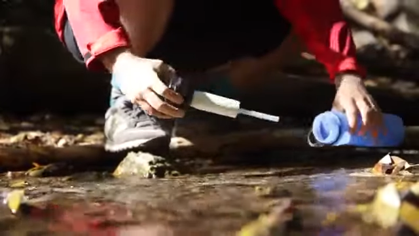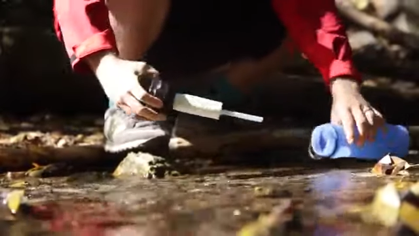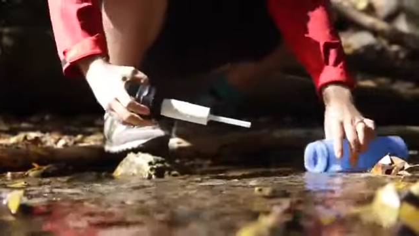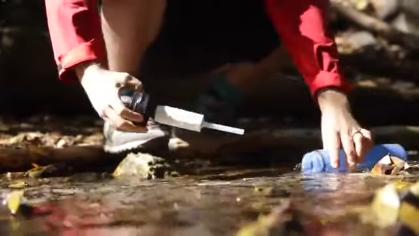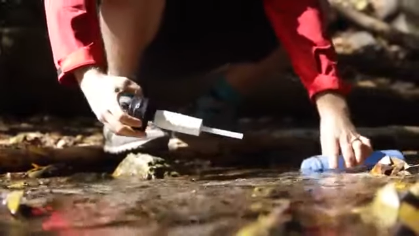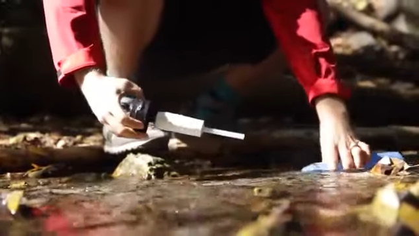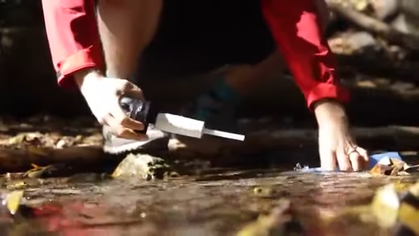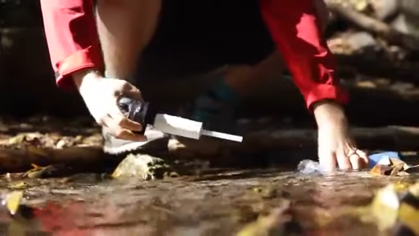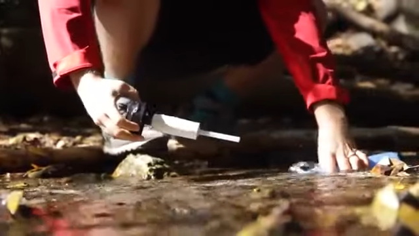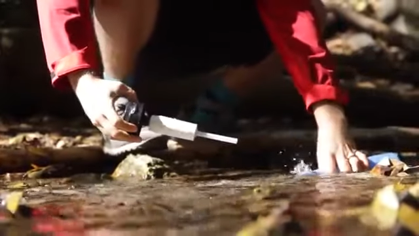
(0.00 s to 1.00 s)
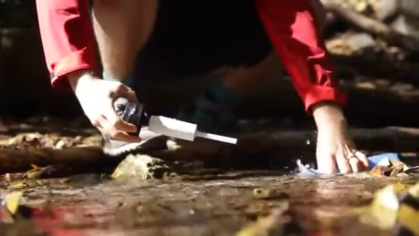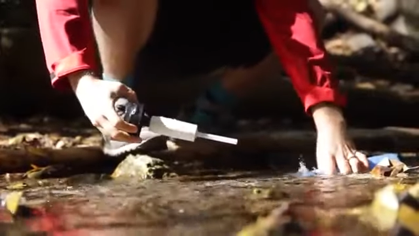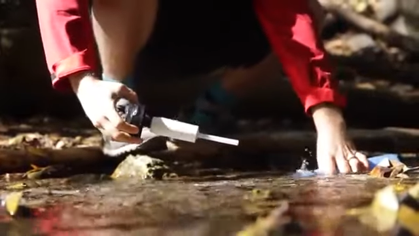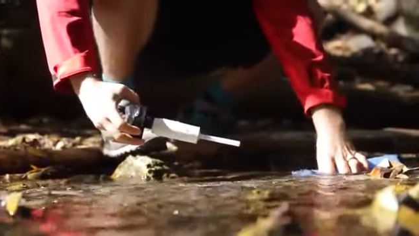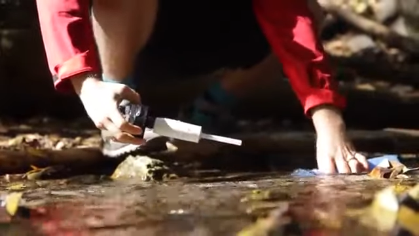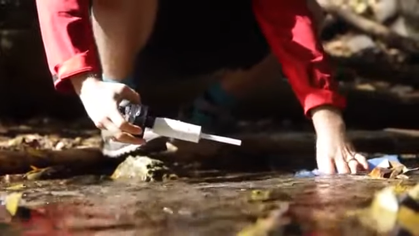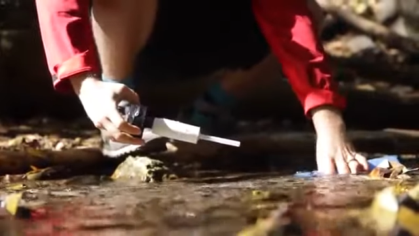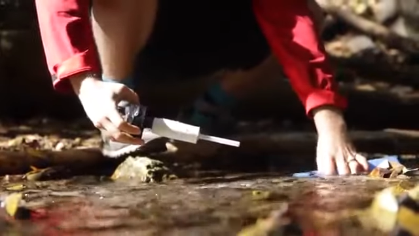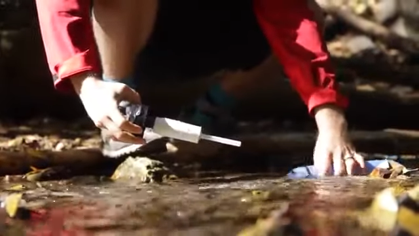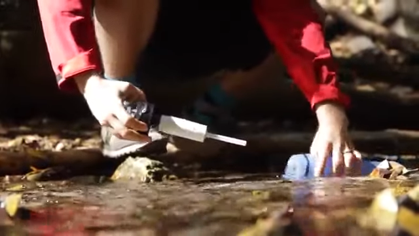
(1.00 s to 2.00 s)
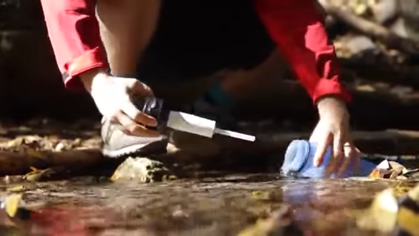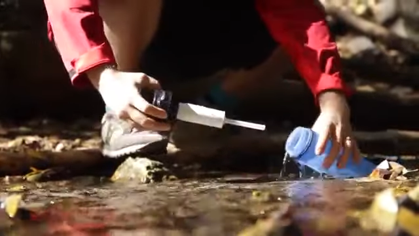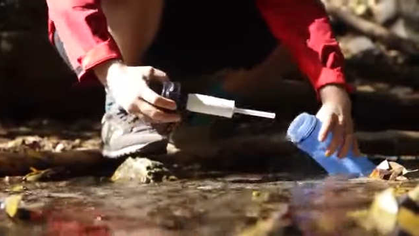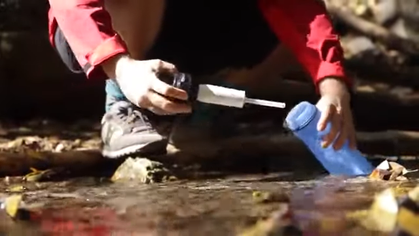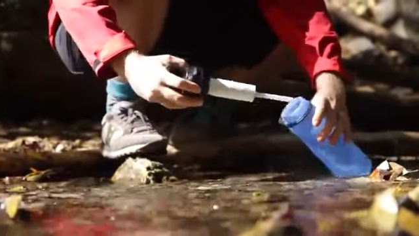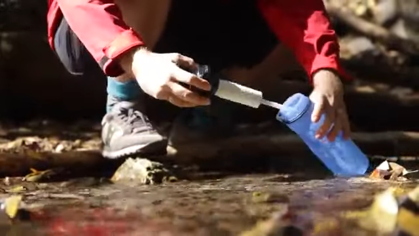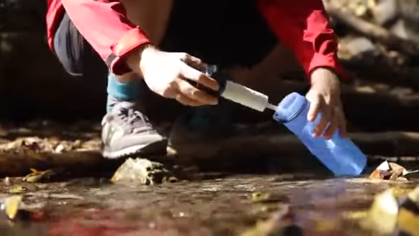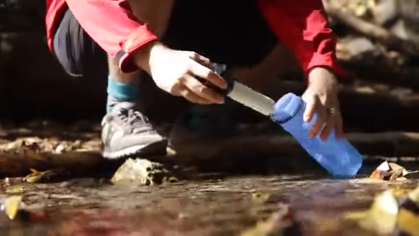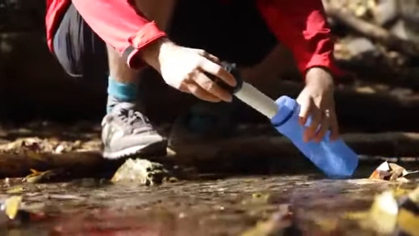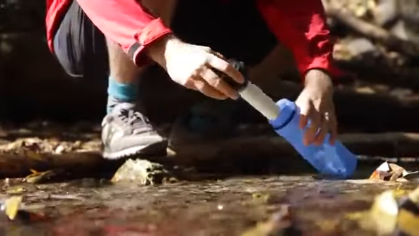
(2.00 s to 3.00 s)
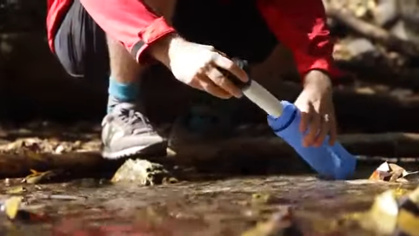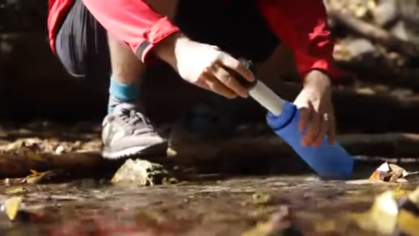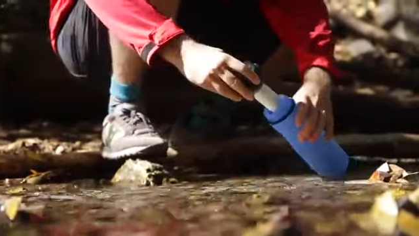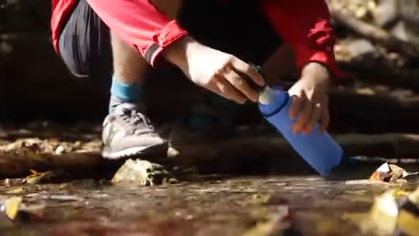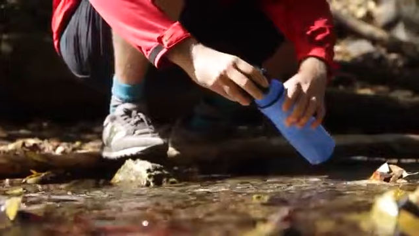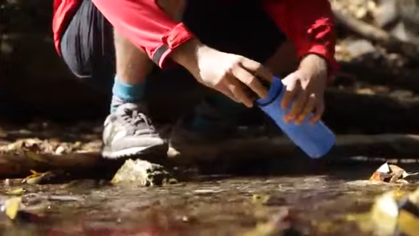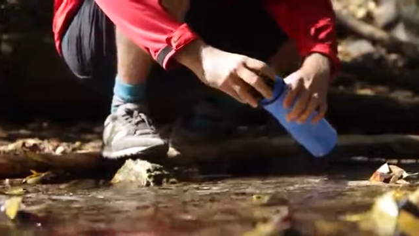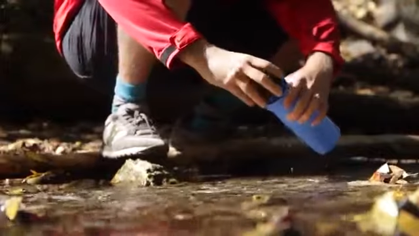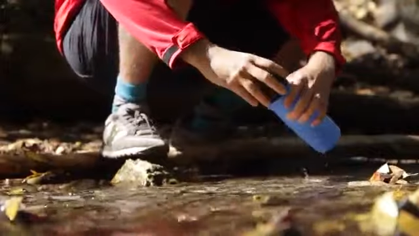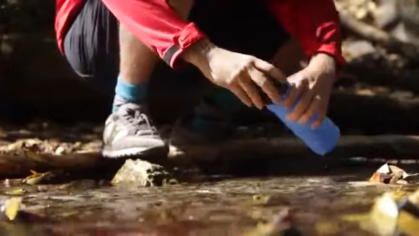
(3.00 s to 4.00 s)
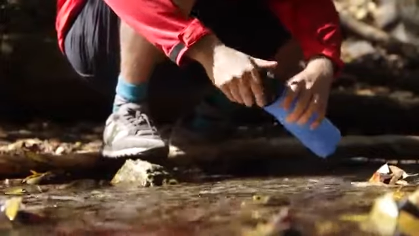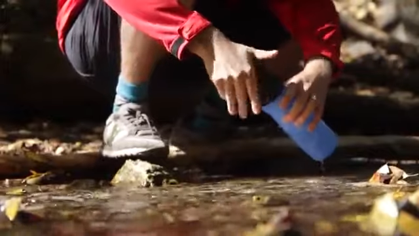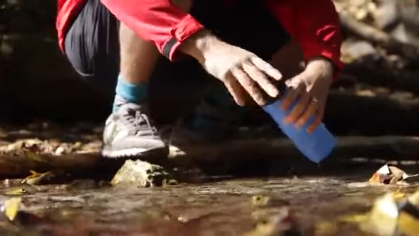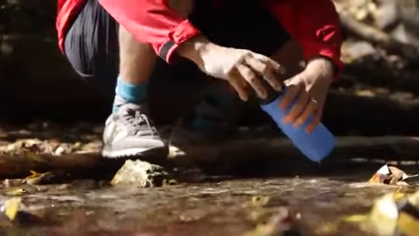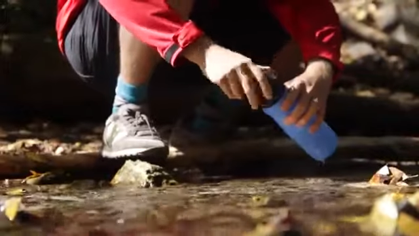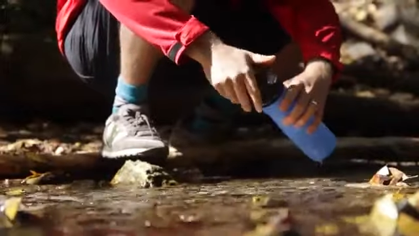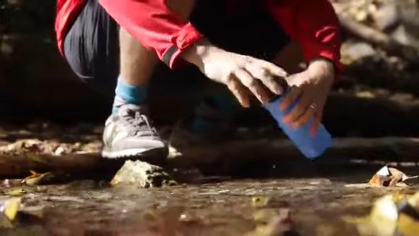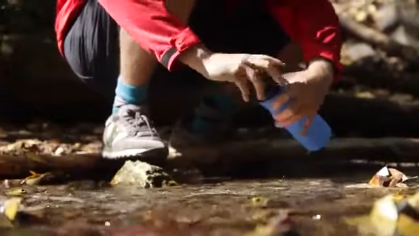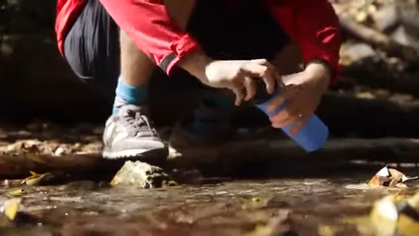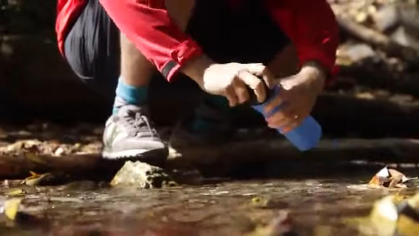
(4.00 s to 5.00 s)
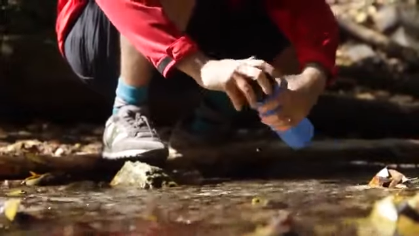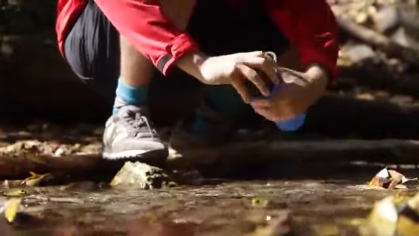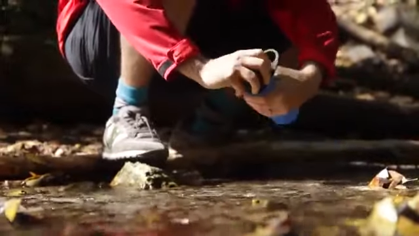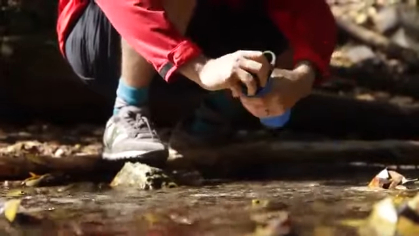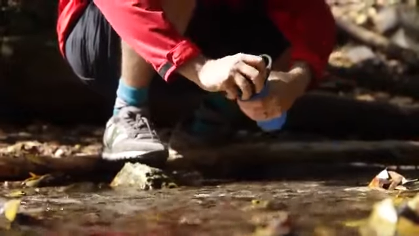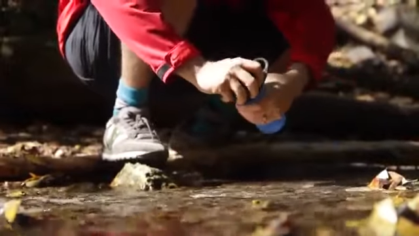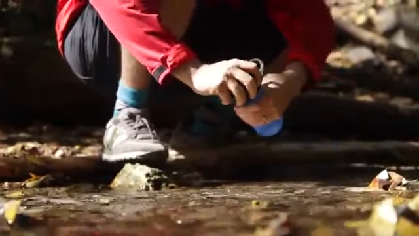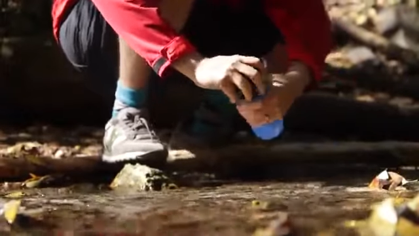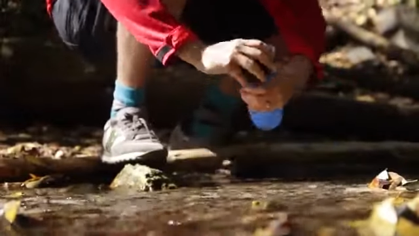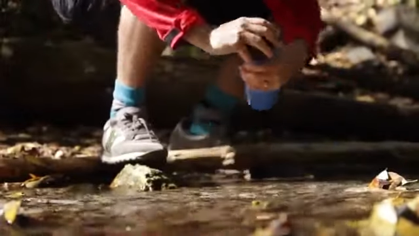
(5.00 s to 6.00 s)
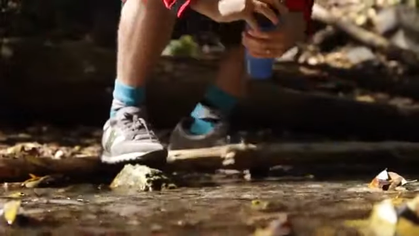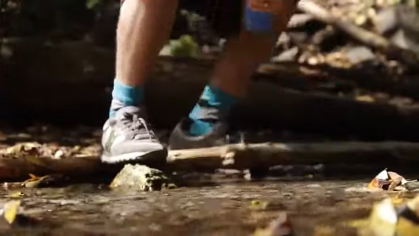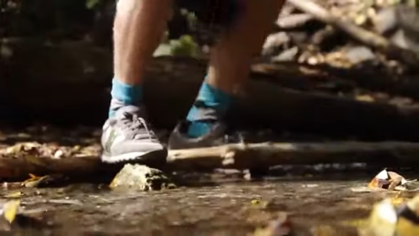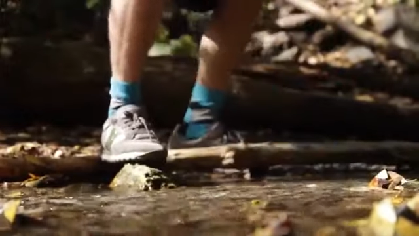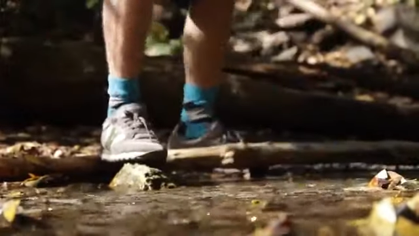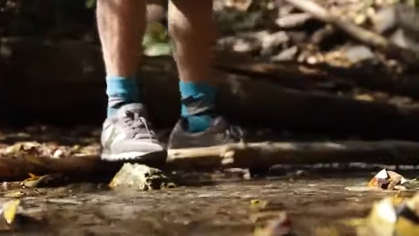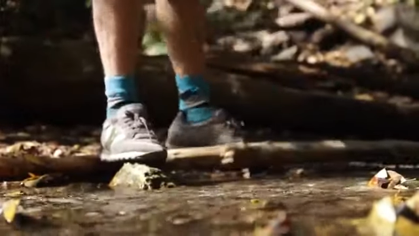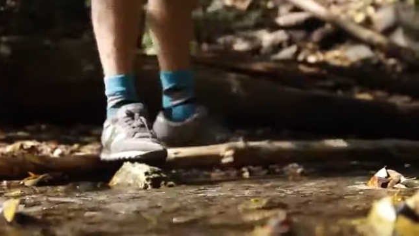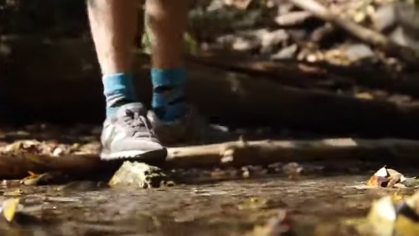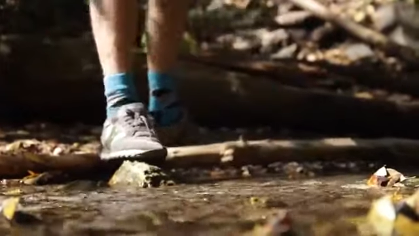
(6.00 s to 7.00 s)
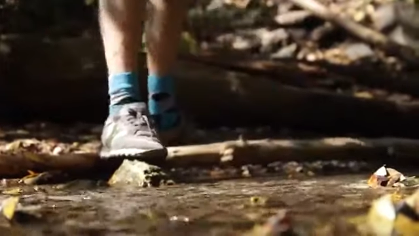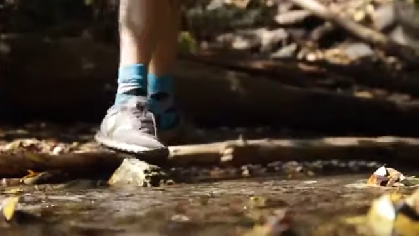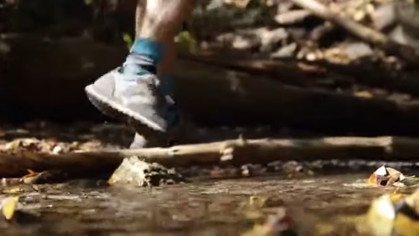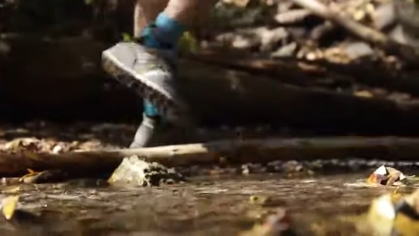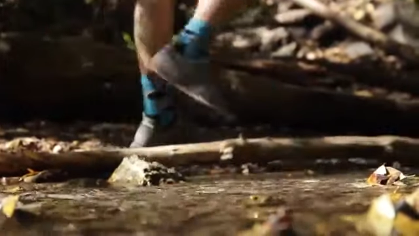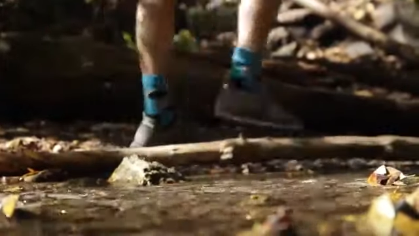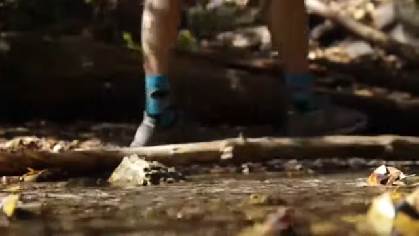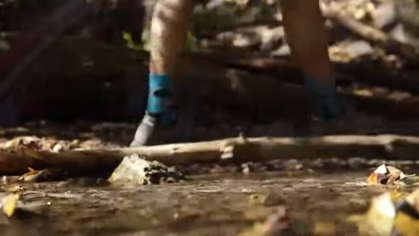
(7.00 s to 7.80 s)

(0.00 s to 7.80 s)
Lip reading: Nobody's mouth can be seen.